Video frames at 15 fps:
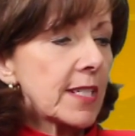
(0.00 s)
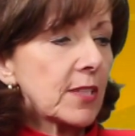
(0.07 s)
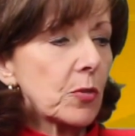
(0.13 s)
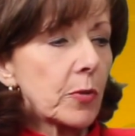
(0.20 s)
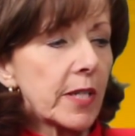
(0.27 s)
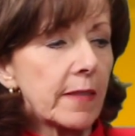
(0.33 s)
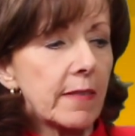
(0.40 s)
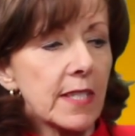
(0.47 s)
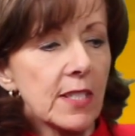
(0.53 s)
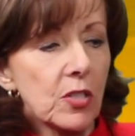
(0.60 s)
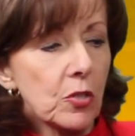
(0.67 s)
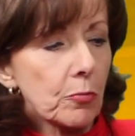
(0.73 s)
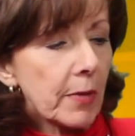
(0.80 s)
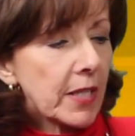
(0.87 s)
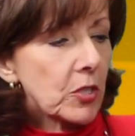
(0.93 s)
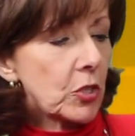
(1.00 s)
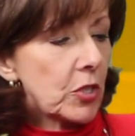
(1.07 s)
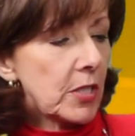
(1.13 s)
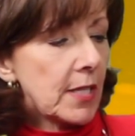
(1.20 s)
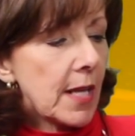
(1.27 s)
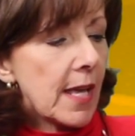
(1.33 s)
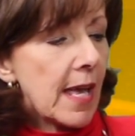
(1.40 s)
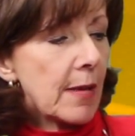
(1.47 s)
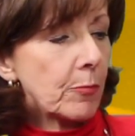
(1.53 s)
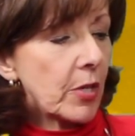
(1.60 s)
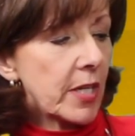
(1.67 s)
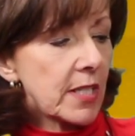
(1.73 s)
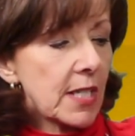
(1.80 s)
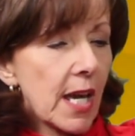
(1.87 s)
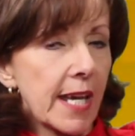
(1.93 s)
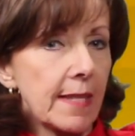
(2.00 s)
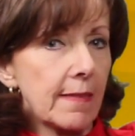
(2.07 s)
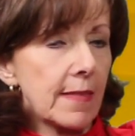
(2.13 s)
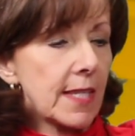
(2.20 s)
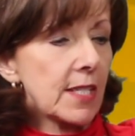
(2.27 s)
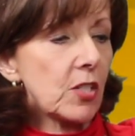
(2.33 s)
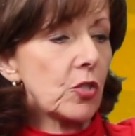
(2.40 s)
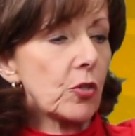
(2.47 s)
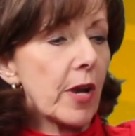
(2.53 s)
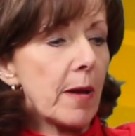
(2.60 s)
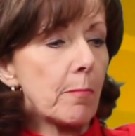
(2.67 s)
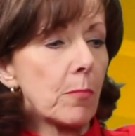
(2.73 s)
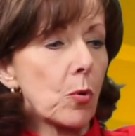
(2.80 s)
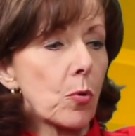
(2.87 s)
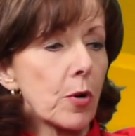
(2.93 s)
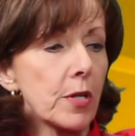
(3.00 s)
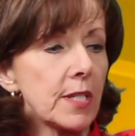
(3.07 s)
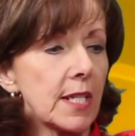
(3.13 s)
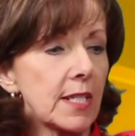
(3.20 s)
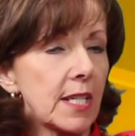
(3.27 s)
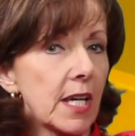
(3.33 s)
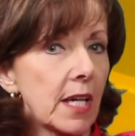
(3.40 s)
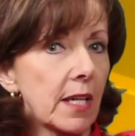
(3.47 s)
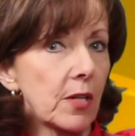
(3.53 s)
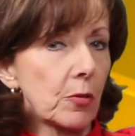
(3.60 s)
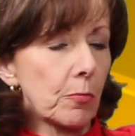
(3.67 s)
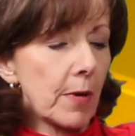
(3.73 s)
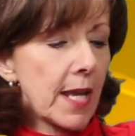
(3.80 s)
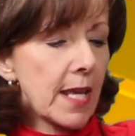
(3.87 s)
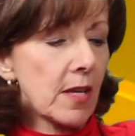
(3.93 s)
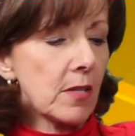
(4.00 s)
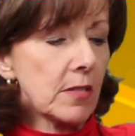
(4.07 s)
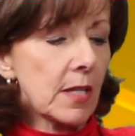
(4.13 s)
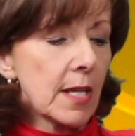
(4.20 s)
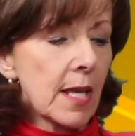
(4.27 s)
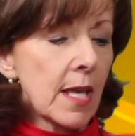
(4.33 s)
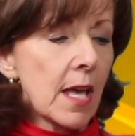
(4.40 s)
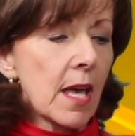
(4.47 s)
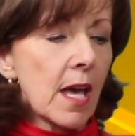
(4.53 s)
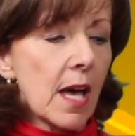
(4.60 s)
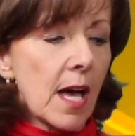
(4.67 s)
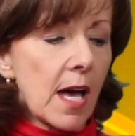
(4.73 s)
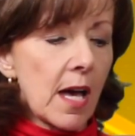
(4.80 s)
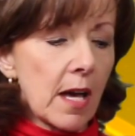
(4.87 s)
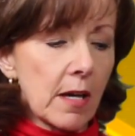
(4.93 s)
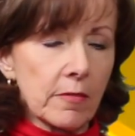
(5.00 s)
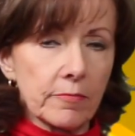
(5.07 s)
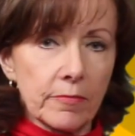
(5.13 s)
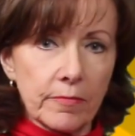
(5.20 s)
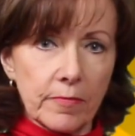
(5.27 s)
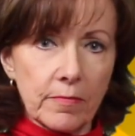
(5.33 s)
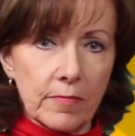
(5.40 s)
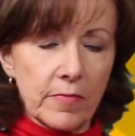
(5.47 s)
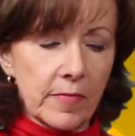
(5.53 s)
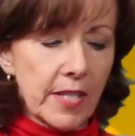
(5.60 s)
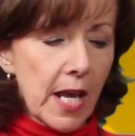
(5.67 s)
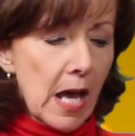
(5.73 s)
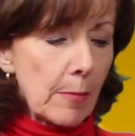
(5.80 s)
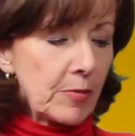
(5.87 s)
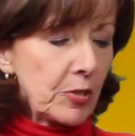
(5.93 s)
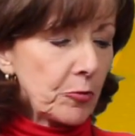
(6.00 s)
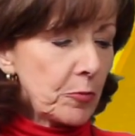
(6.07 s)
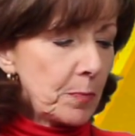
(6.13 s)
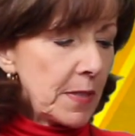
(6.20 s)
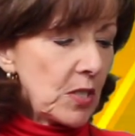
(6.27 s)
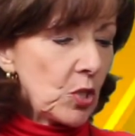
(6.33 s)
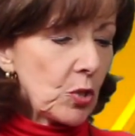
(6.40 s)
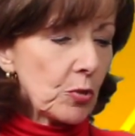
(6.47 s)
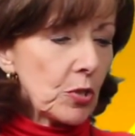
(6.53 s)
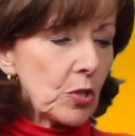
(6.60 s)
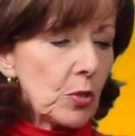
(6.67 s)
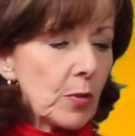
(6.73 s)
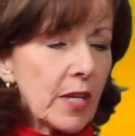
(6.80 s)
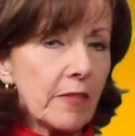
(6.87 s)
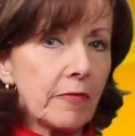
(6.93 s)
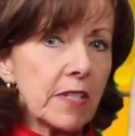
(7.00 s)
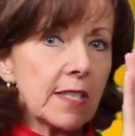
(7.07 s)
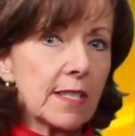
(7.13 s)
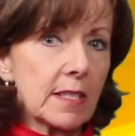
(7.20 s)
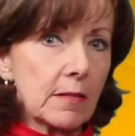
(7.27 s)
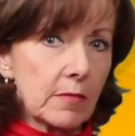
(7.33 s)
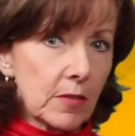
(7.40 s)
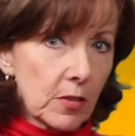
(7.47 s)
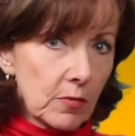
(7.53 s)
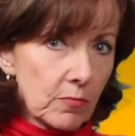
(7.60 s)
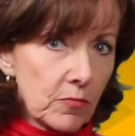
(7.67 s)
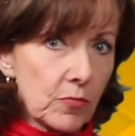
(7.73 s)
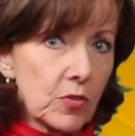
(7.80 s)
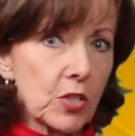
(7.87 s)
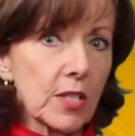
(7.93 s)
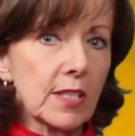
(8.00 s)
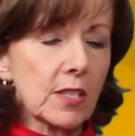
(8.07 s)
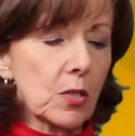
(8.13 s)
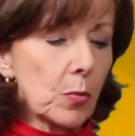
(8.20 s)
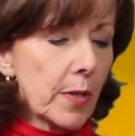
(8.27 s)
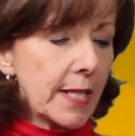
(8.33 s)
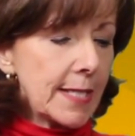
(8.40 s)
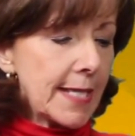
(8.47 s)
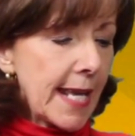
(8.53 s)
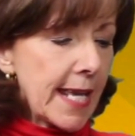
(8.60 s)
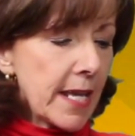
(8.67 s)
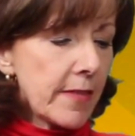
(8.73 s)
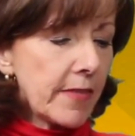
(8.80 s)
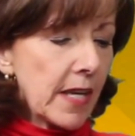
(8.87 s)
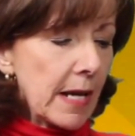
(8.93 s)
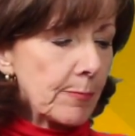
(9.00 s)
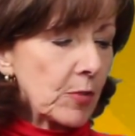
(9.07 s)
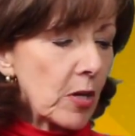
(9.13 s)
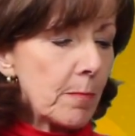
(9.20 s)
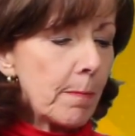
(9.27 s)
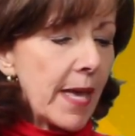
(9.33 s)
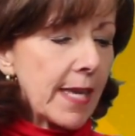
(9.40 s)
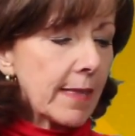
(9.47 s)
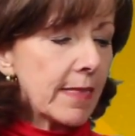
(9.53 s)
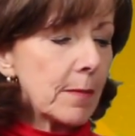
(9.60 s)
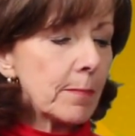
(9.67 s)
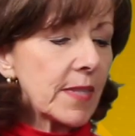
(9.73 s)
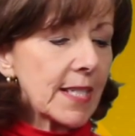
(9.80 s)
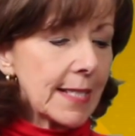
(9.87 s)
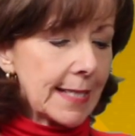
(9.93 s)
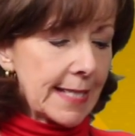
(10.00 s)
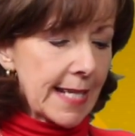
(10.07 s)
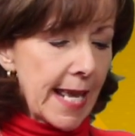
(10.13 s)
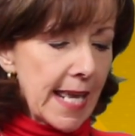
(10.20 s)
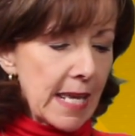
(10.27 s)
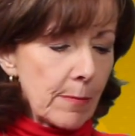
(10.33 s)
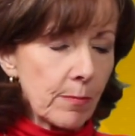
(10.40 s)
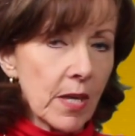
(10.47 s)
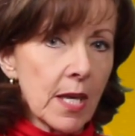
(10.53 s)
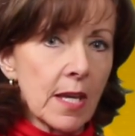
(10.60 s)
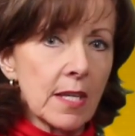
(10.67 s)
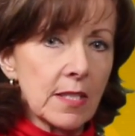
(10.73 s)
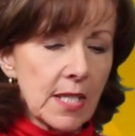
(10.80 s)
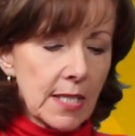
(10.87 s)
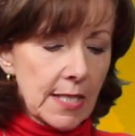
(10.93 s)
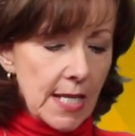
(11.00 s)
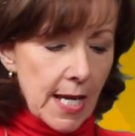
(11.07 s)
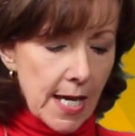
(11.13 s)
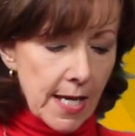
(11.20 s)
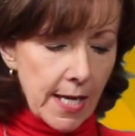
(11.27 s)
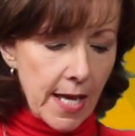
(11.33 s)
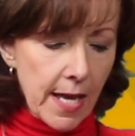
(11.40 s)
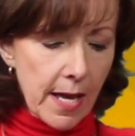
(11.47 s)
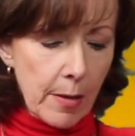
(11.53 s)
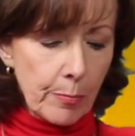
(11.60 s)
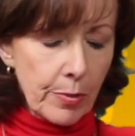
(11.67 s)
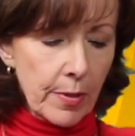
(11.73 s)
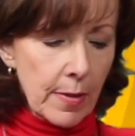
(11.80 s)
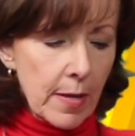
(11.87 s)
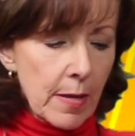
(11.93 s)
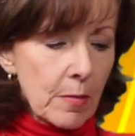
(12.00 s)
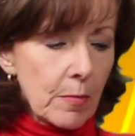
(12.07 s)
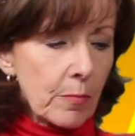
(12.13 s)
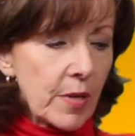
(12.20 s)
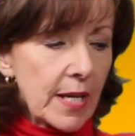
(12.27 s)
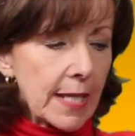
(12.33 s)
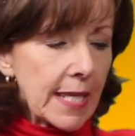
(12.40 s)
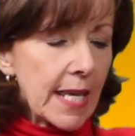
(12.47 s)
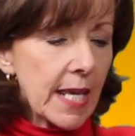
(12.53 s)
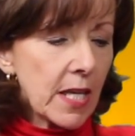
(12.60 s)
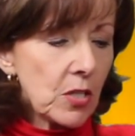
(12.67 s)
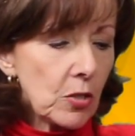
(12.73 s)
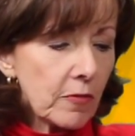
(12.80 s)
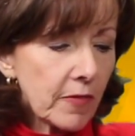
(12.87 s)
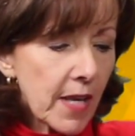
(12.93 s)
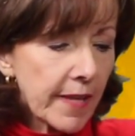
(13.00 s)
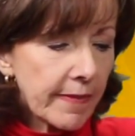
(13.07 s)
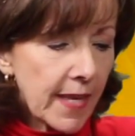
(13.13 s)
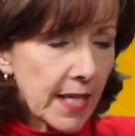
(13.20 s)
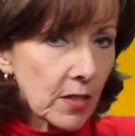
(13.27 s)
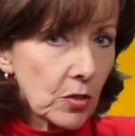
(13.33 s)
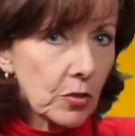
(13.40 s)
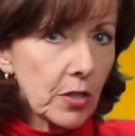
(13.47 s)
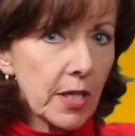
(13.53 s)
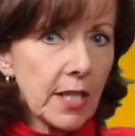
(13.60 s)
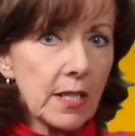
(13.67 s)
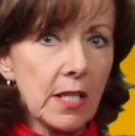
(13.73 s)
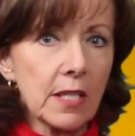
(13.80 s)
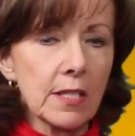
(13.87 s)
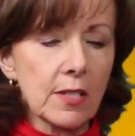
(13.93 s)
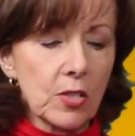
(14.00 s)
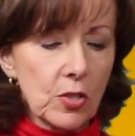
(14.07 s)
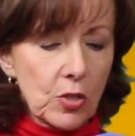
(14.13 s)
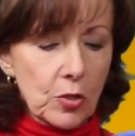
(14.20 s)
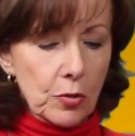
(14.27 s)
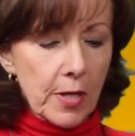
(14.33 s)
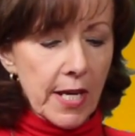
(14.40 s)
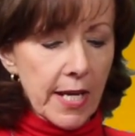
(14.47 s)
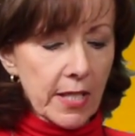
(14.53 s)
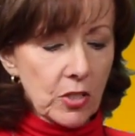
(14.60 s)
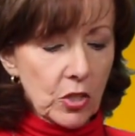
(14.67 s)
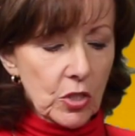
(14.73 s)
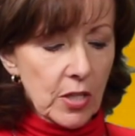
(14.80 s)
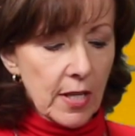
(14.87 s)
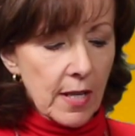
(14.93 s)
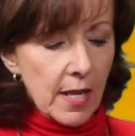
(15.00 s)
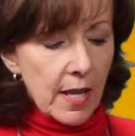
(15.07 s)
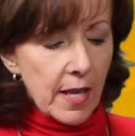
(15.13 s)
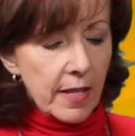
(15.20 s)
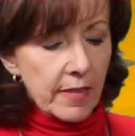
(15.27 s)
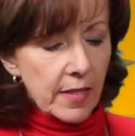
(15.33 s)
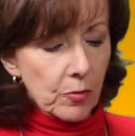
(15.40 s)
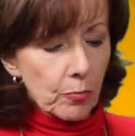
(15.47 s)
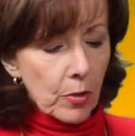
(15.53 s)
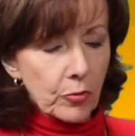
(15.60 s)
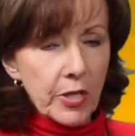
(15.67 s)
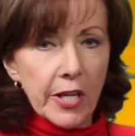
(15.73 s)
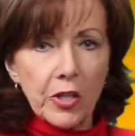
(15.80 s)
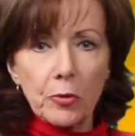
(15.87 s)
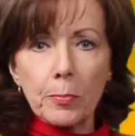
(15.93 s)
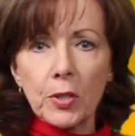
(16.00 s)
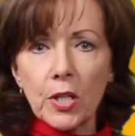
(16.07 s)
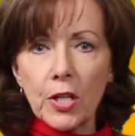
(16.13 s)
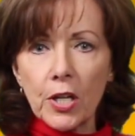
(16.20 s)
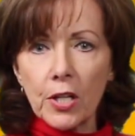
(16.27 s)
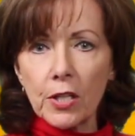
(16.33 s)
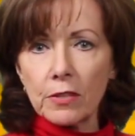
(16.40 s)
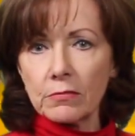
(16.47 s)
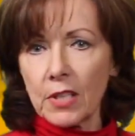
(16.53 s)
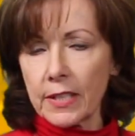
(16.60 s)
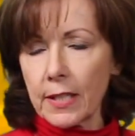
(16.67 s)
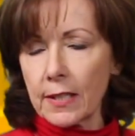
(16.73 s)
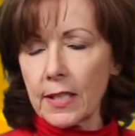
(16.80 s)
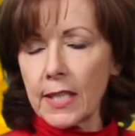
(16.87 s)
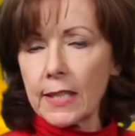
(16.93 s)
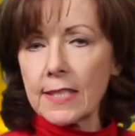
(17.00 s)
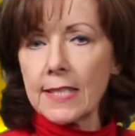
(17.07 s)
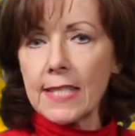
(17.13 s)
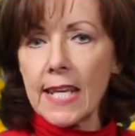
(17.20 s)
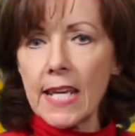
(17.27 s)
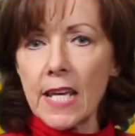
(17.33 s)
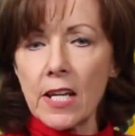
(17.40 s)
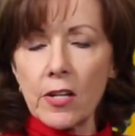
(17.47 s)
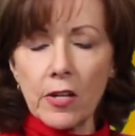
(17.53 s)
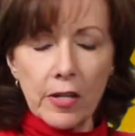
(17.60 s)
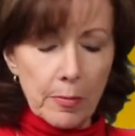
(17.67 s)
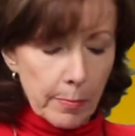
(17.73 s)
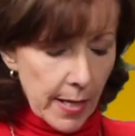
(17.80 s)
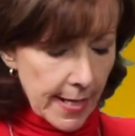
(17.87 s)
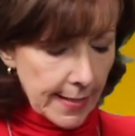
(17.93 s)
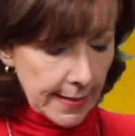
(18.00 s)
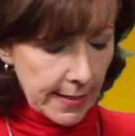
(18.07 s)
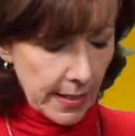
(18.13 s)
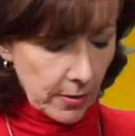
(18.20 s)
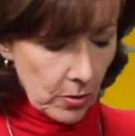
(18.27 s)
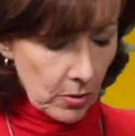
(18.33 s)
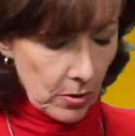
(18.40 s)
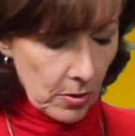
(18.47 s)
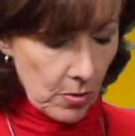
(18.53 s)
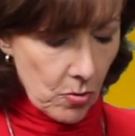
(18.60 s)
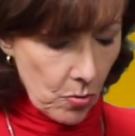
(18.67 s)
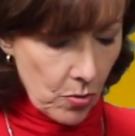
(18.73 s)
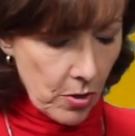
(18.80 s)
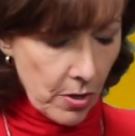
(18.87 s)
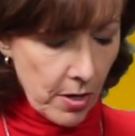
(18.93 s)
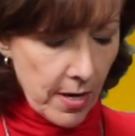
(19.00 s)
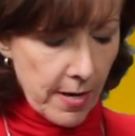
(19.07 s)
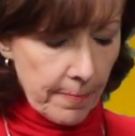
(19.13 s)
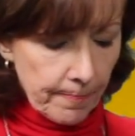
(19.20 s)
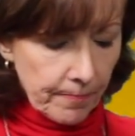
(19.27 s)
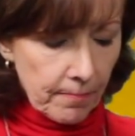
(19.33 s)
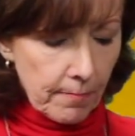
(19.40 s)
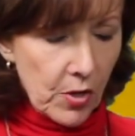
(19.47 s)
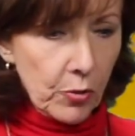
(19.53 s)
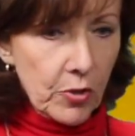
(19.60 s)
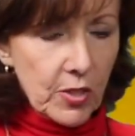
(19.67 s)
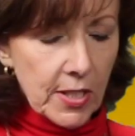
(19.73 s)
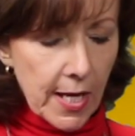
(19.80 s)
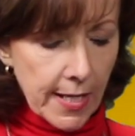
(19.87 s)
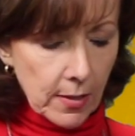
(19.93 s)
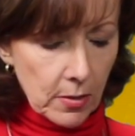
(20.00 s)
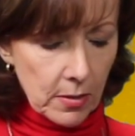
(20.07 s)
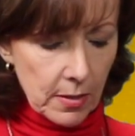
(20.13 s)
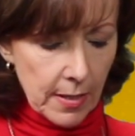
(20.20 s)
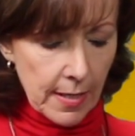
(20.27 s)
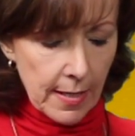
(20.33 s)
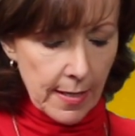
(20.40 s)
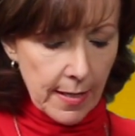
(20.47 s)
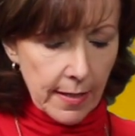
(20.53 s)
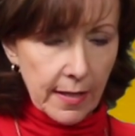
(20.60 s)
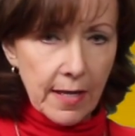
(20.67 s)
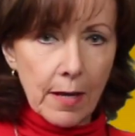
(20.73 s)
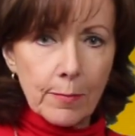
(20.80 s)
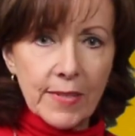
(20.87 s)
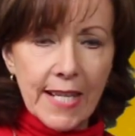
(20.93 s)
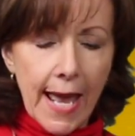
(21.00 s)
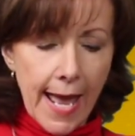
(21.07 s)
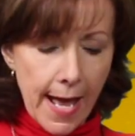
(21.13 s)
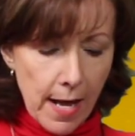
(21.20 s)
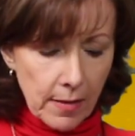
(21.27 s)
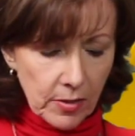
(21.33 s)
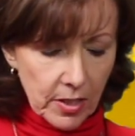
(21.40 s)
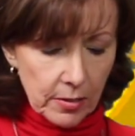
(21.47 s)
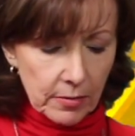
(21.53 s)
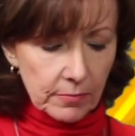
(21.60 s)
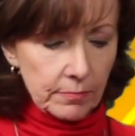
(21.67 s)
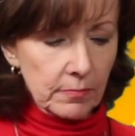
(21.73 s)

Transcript: is going this direction, I'm going to tighten this strap more to tug it around. The opposite would be true. If it's just going down, then I'm going to make them the same to tug up. But again, you've got that good stretch. The rotator bar, like a kickstand on a bicycle or a motorcycle, comes out